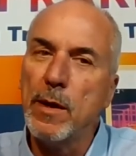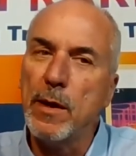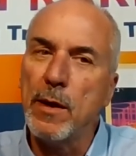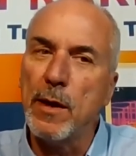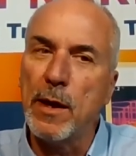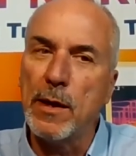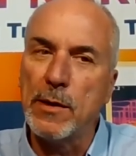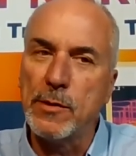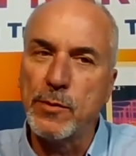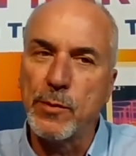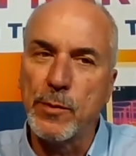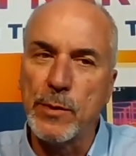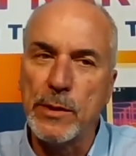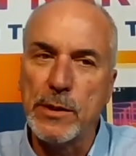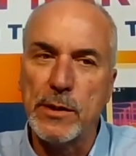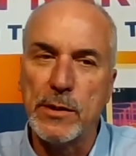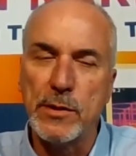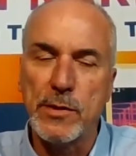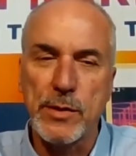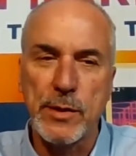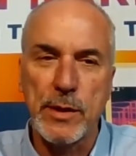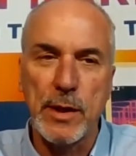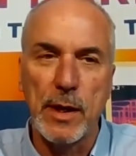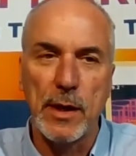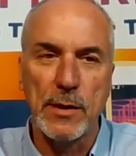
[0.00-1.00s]
as we
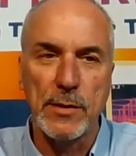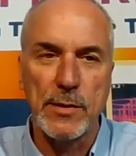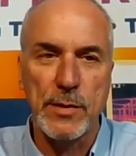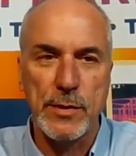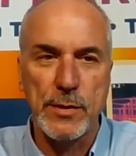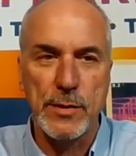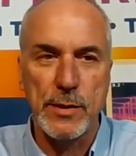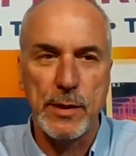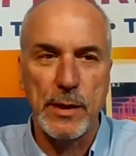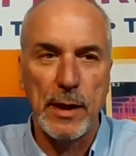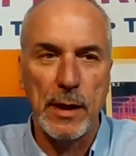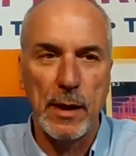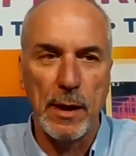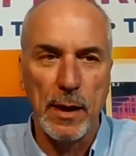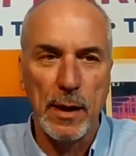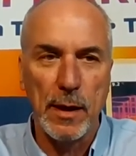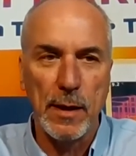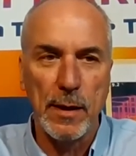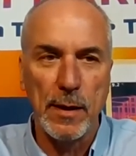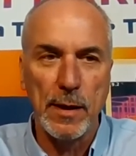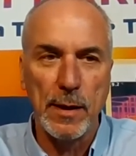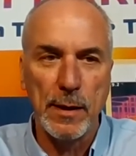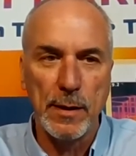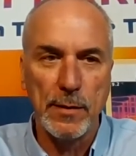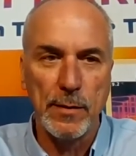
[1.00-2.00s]
discuss
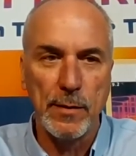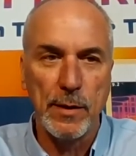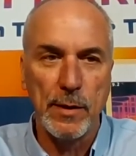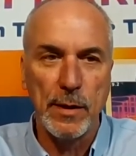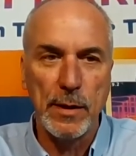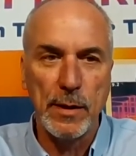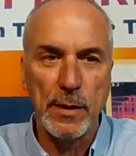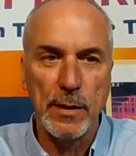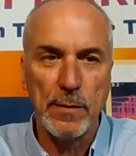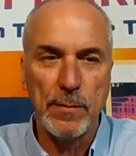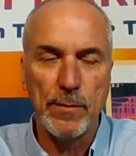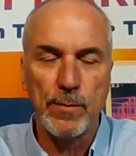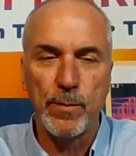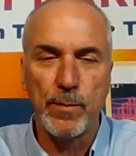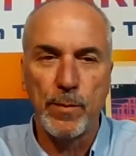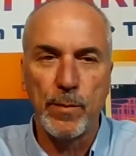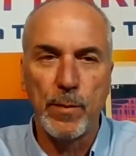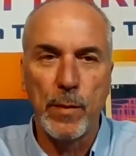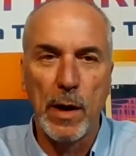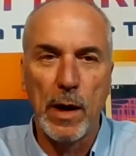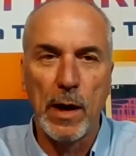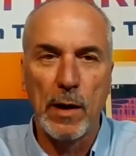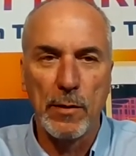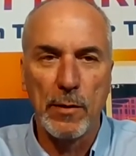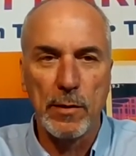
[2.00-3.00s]
in
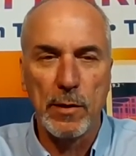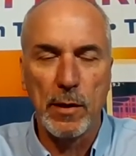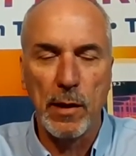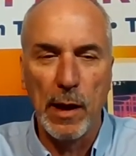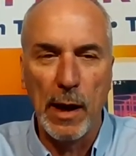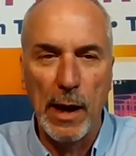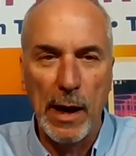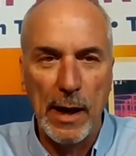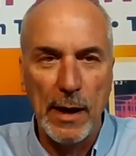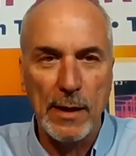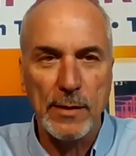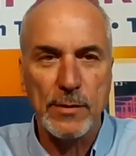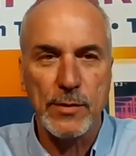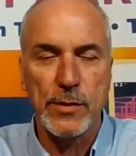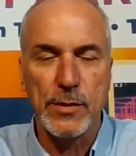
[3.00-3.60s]
our class,